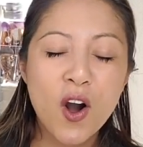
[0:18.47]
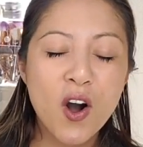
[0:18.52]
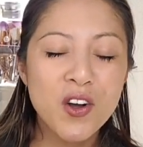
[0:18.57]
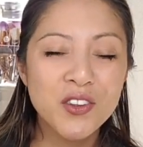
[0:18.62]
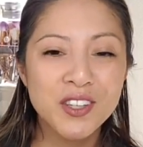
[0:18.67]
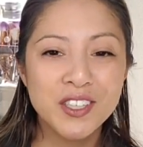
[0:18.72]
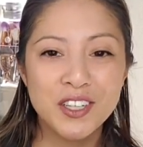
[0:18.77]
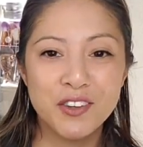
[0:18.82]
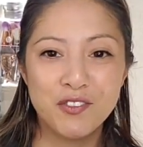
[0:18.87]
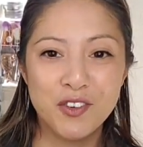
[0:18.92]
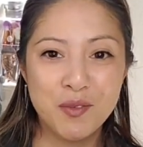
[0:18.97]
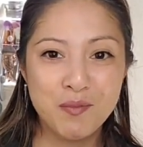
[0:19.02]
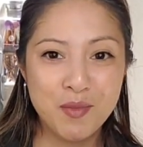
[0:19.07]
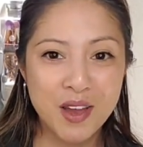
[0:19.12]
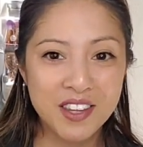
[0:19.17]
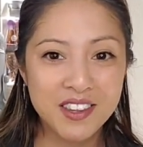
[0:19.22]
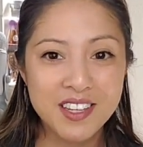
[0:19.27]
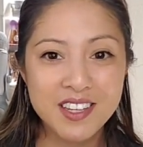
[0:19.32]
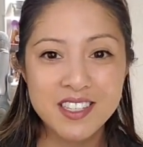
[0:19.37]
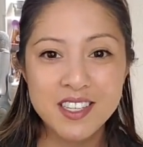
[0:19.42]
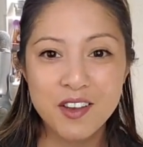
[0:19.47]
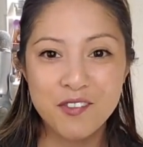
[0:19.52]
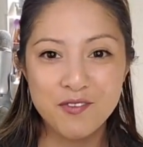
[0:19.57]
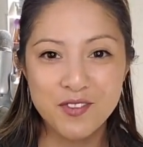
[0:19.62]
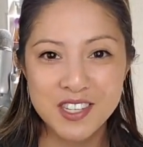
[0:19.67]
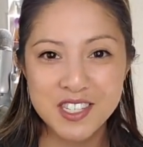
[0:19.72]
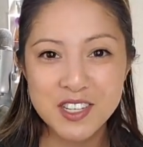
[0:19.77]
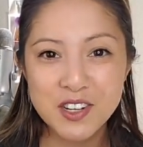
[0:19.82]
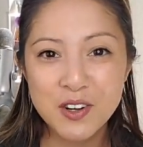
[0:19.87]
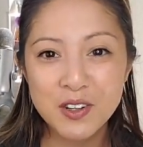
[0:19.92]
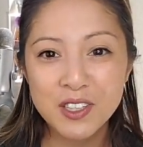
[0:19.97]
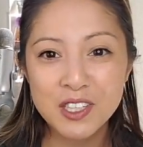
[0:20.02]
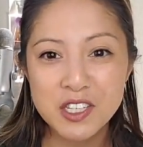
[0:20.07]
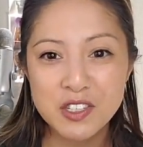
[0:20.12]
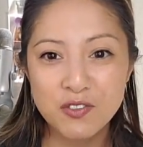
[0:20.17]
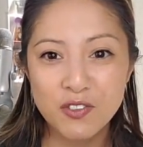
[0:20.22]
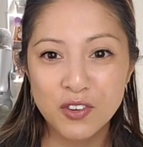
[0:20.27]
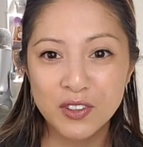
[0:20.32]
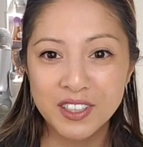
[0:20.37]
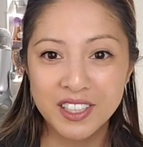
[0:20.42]
all the different methods of physical
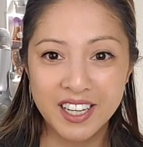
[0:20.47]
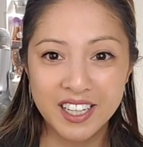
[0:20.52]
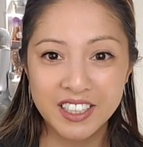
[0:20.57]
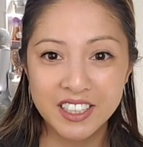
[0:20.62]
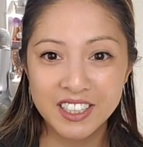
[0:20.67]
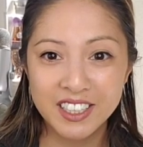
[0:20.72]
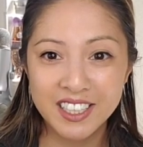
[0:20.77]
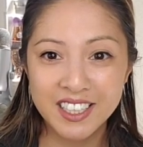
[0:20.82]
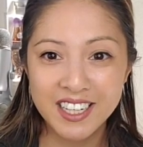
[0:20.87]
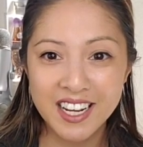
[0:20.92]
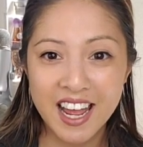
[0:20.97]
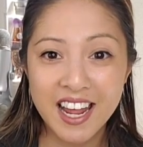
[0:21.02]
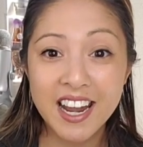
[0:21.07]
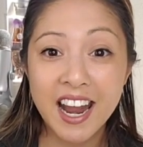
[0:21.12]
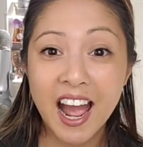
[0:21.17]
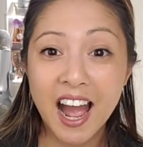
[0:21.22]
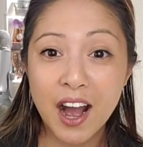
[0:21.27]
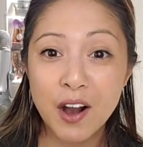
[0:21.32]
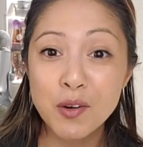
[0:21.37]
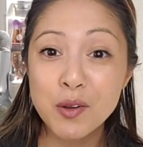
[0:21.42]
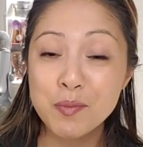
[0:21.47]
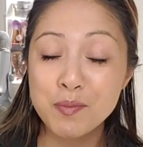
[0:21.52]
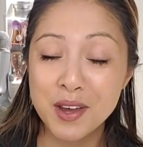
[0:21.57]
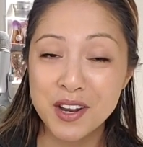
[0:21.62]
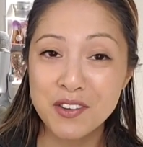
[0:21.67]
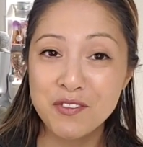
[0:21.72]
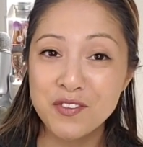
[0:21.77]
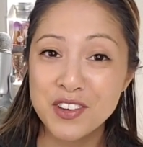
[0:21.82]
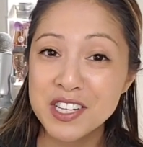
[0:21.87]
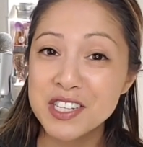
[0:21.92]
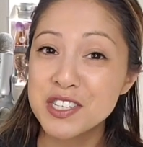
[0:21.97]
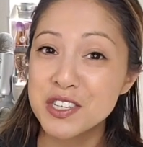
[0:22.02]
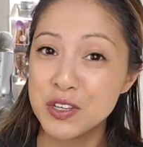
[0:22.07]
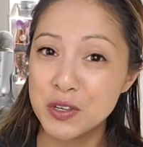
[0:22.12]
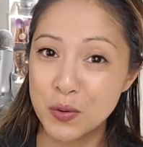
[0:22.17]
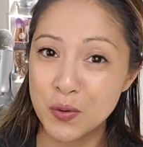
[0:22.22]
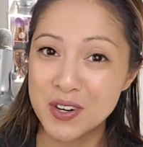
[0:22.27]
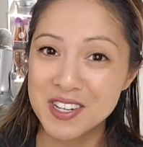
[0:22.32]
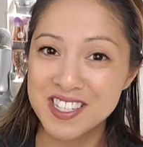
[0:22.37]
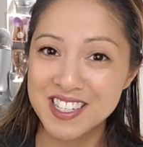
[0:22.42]
exfoliation and how it benefits
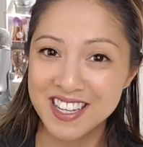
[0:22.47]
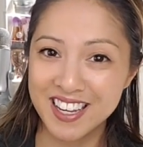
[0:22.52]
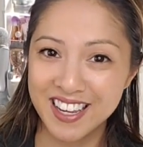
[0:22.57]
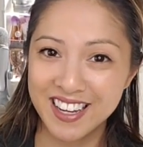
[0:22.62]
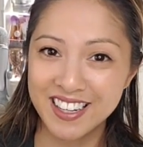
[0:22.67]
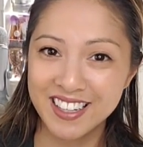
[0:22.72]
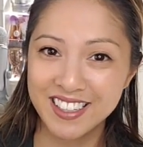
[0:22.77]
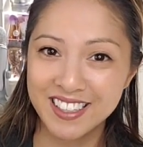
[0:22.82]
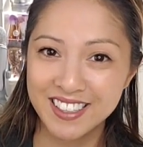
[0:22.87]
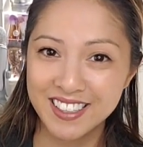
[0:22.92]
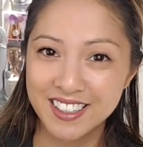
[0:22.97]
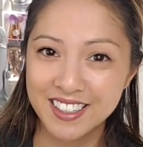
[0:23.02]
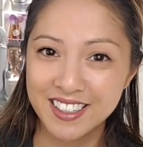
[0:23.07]
your skin.